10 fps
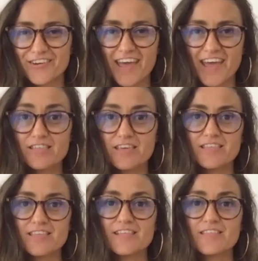okay, it's it's
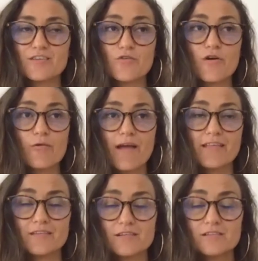it's
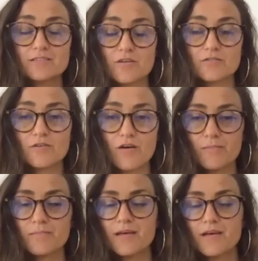
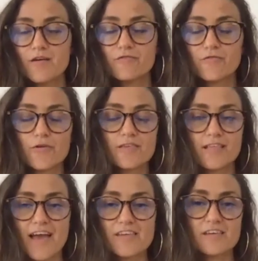norawendel.com forward
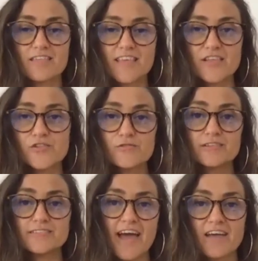slash
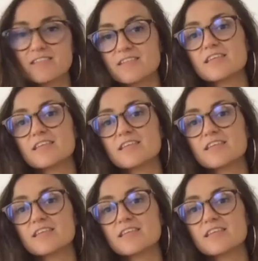essential dash